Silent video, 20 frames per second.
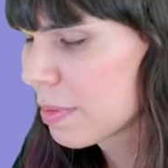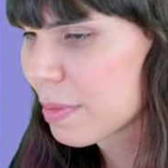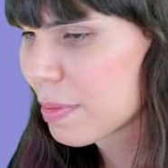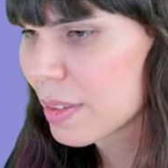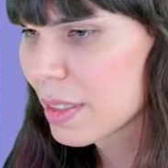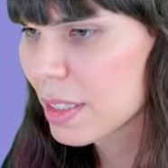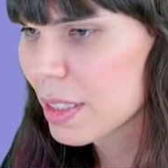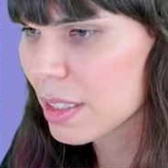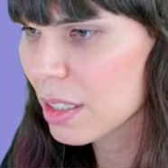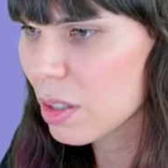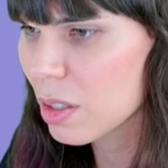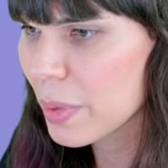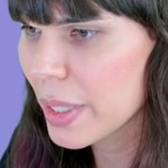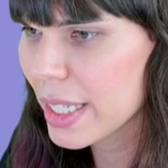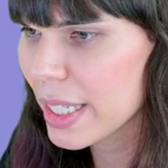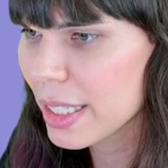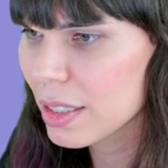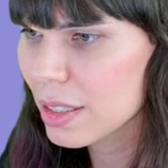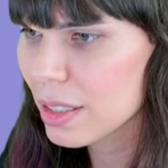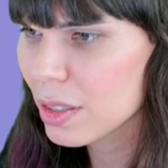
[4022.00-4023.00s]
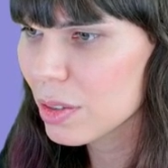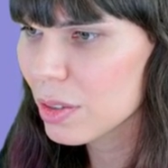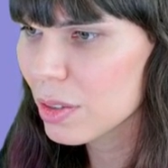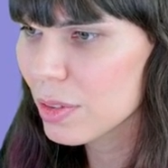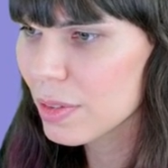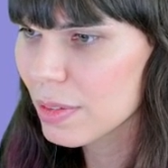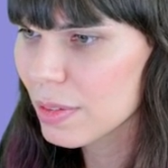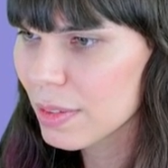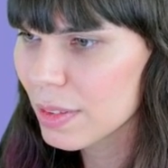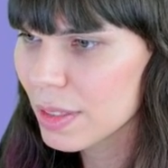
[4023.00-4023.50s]
So we could do
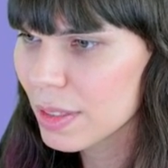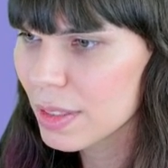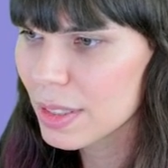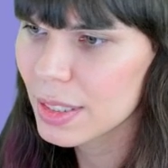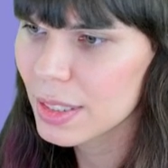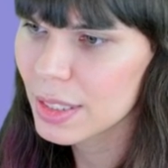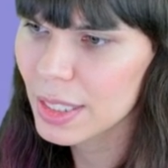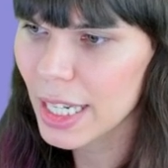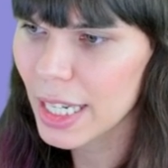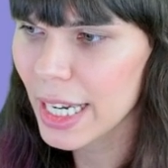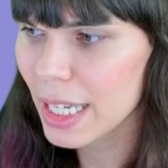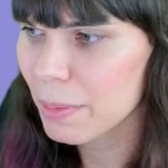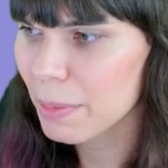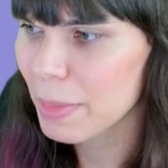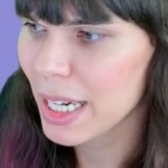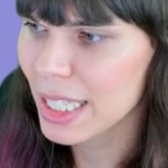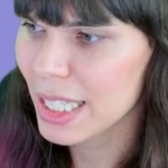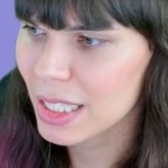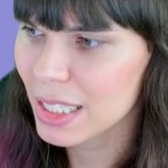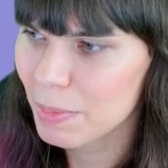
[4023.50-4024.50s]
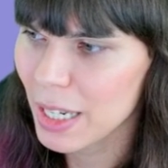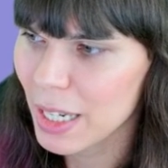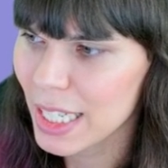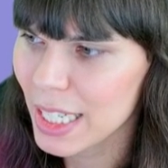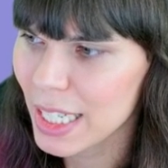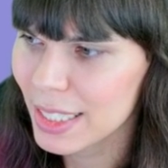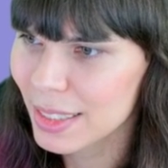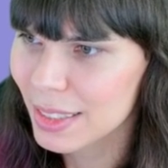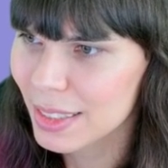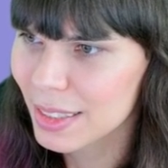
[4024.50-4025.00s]
dia minus
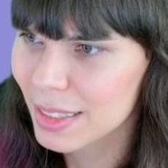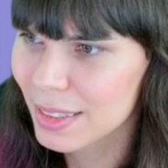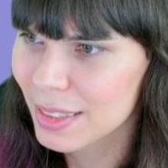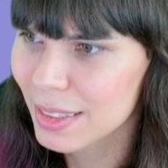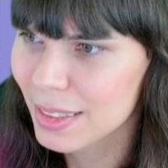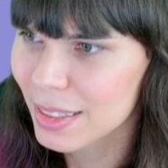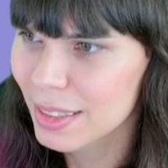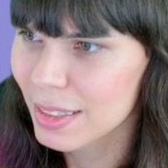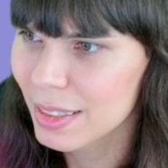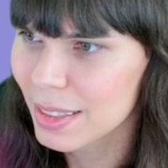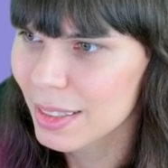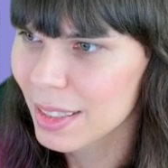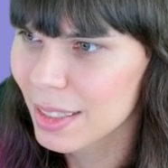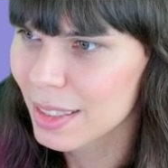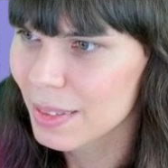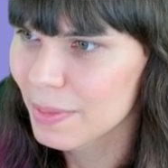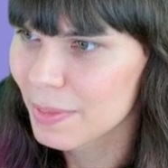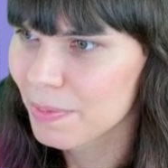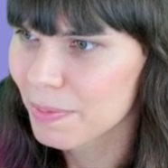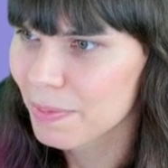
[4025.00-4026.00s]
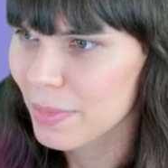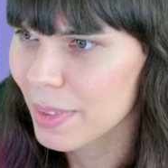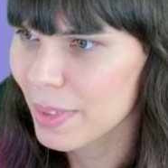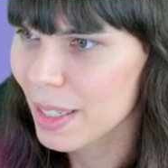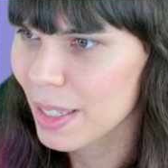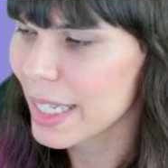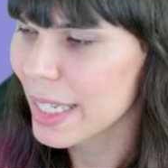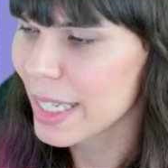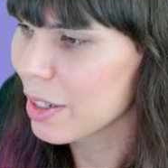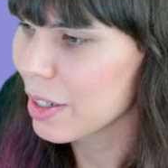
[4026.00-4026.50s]
minus.
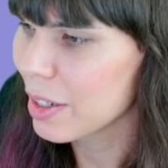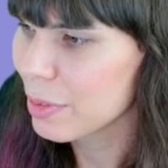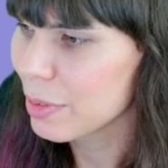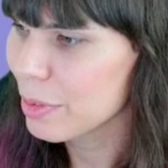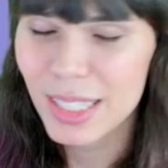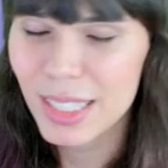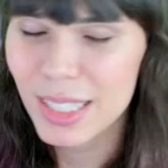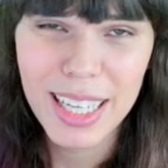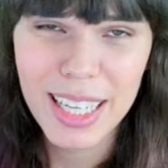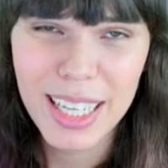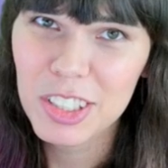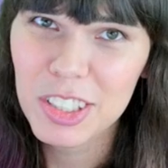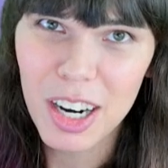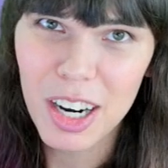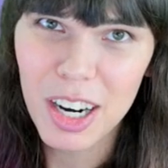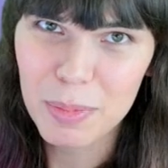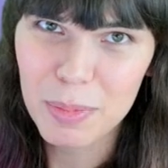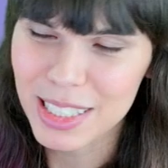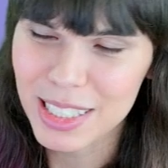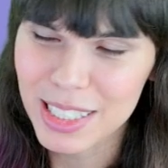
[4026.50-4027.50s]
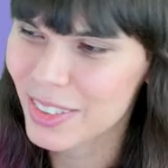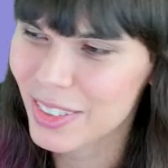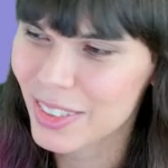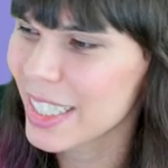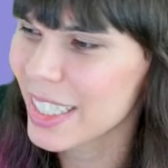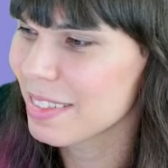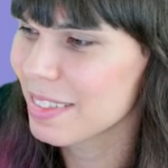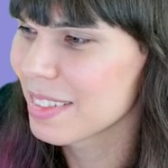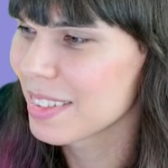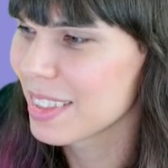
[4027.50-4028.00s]
I know it was harmless,
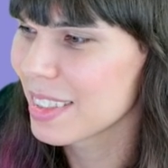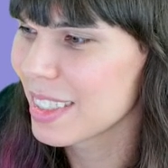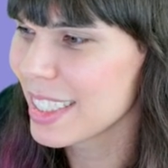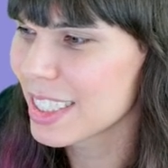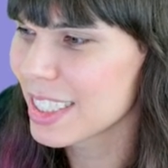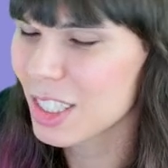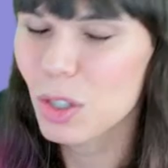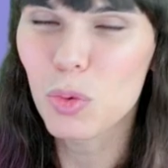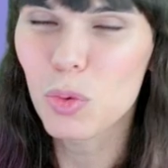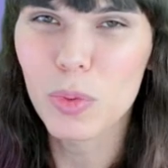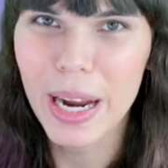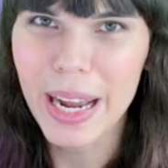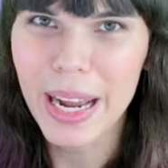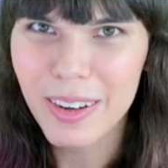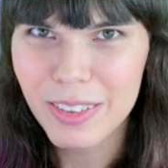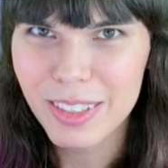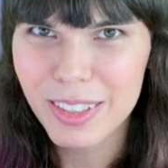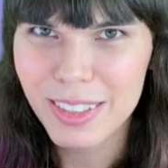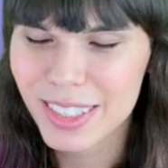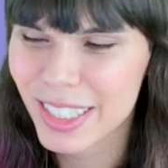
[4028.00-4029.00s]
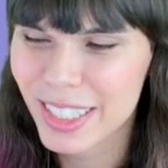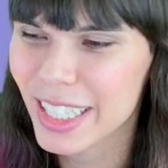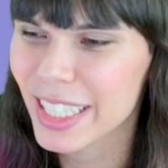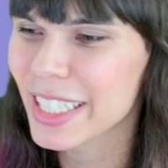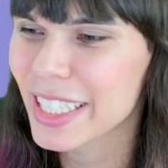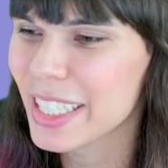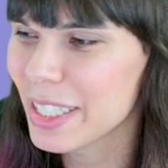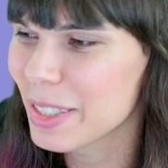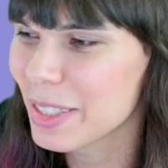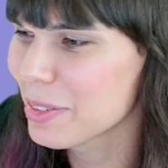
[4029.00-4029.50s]
right? It's so round, it's kind of
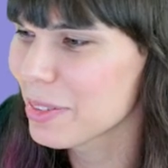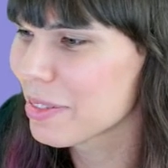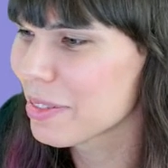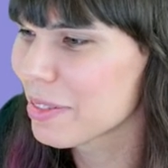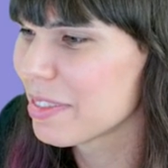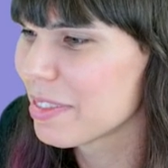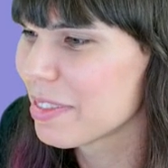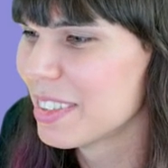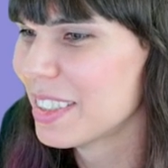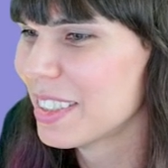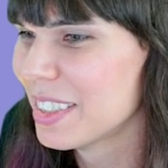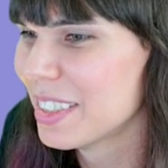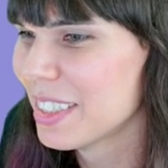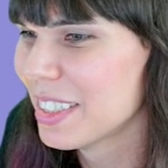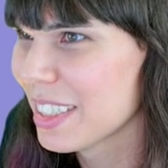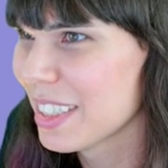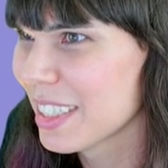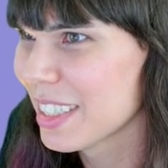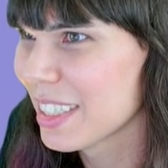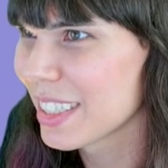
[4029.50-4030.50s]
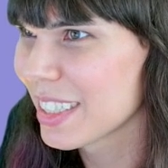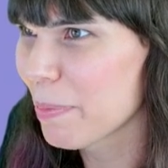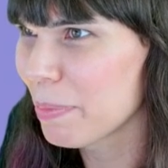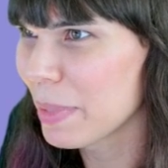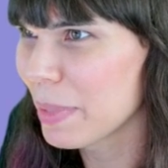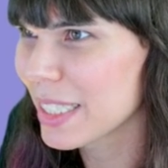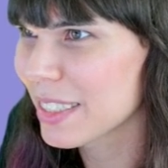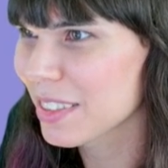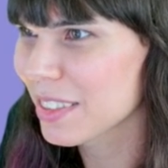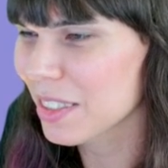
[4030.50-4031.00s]
cute. That
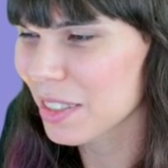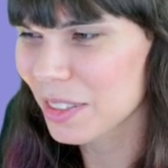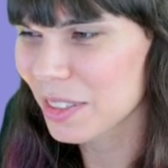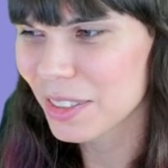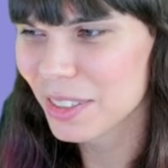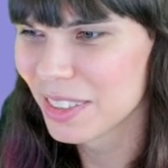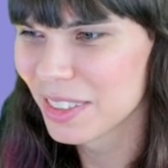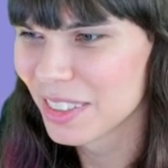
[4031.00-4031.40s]
big circle.